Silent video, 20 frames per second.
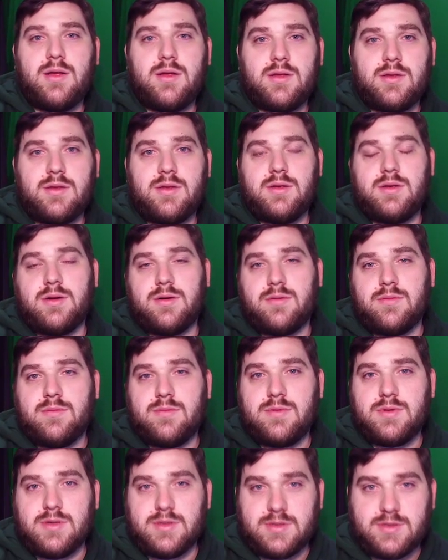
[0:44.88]
you know,
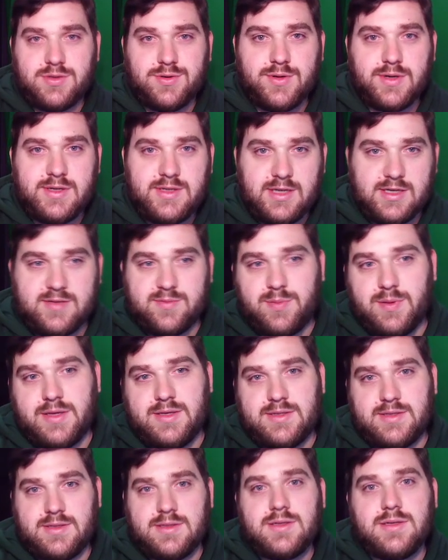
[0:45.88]
the story takes
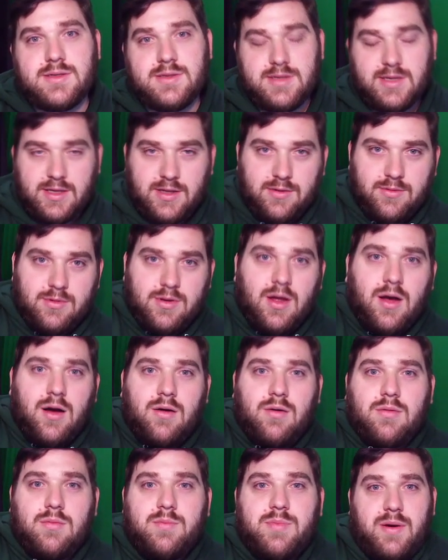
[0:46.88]
place that you
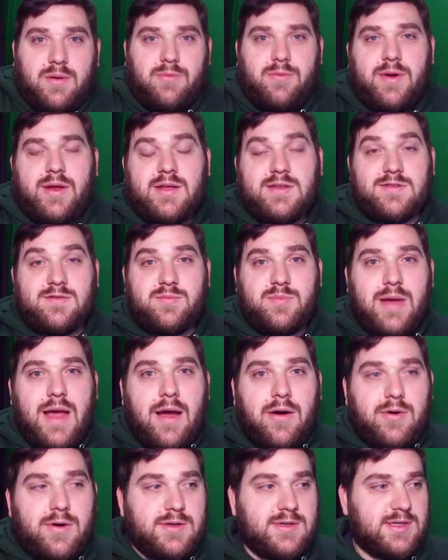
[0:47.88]
know. But Rings of
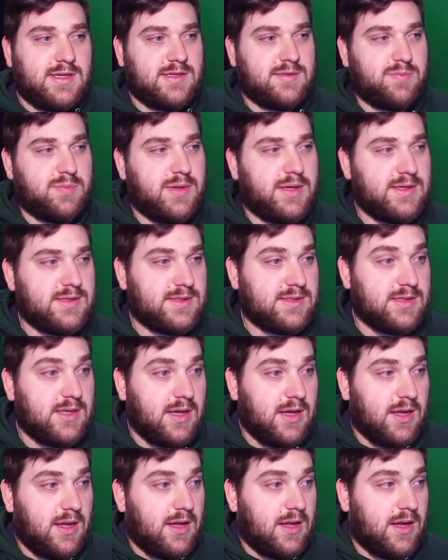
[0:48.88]
Power takes place
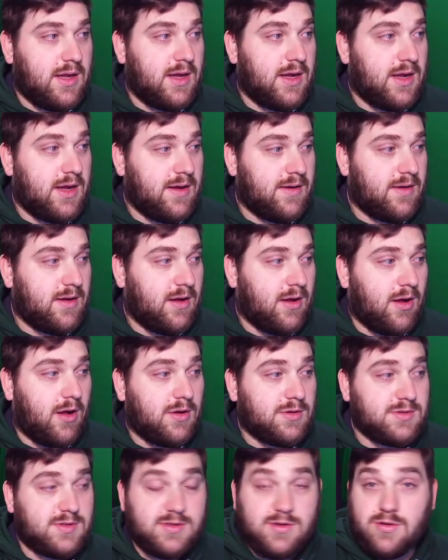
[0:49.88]

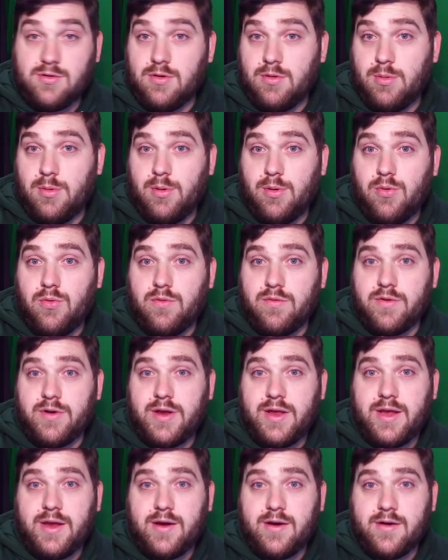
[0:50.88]
also over
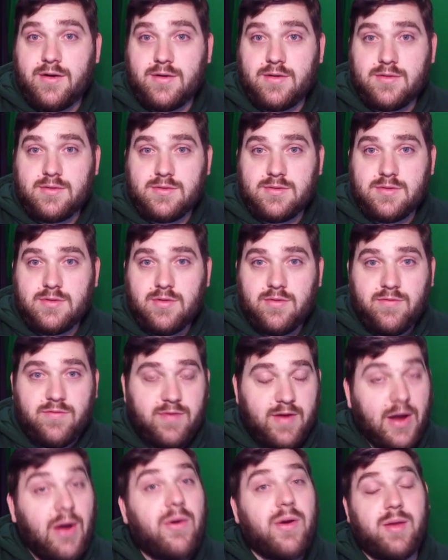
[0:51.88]
here
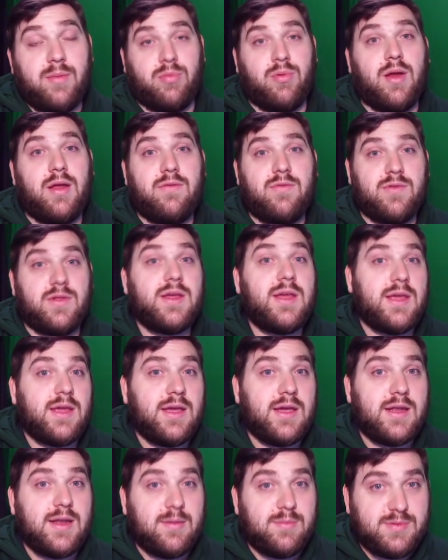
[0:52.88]
very briefly
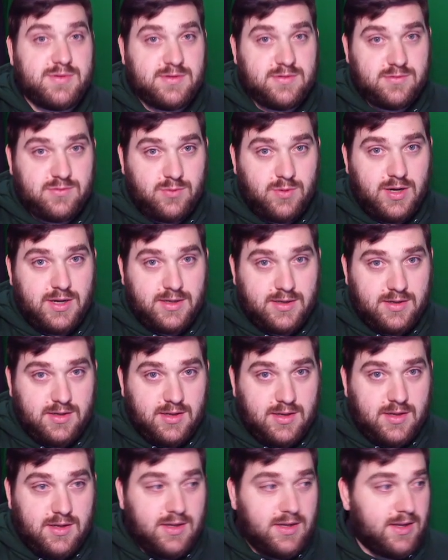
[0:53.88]
in episode 1.
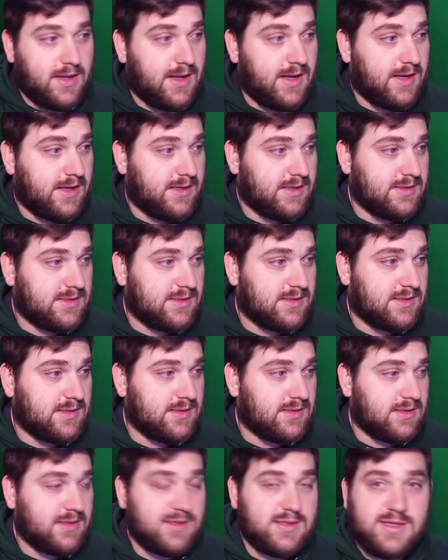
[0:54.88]
Because
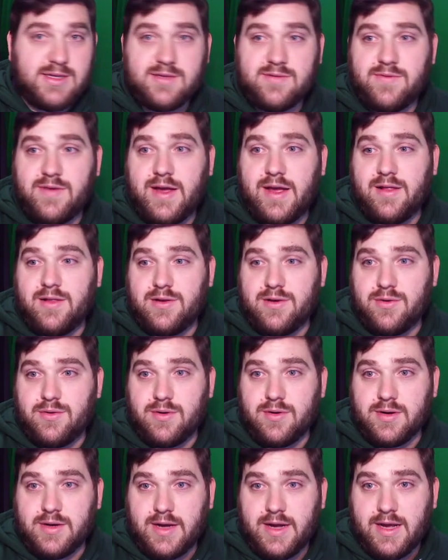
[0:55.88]
that's
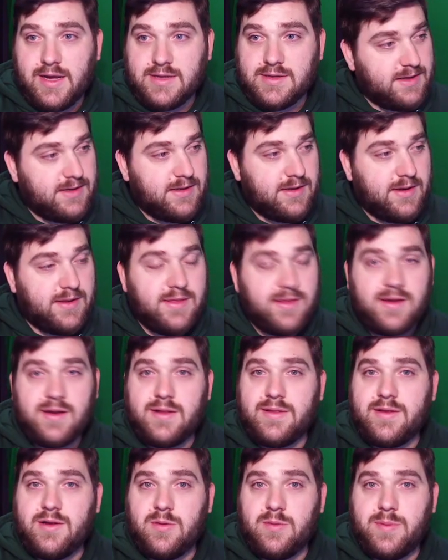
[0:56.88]
Valinor, guys. And then a
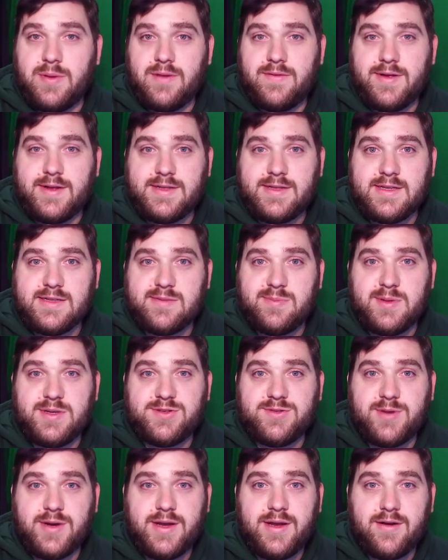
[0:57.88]
little bit of it takes
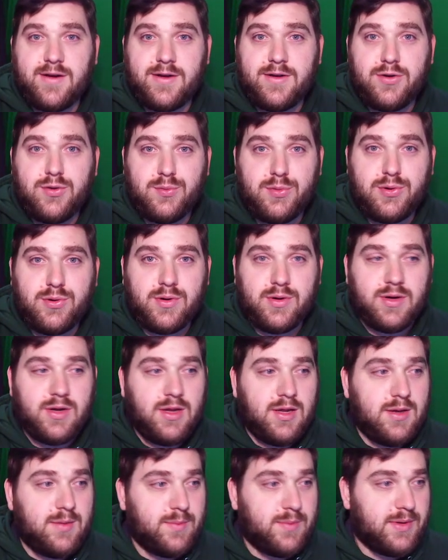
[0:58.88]
place right here on Numenor,
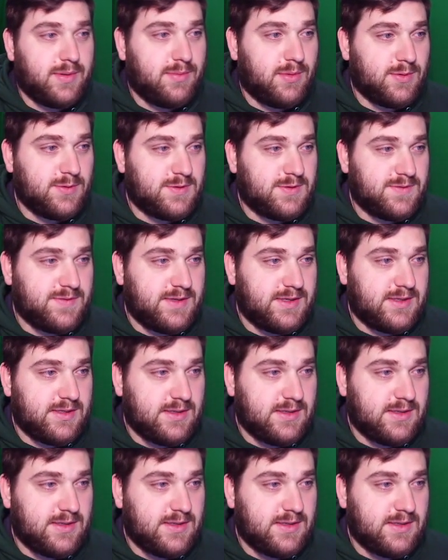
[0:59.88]
but most of it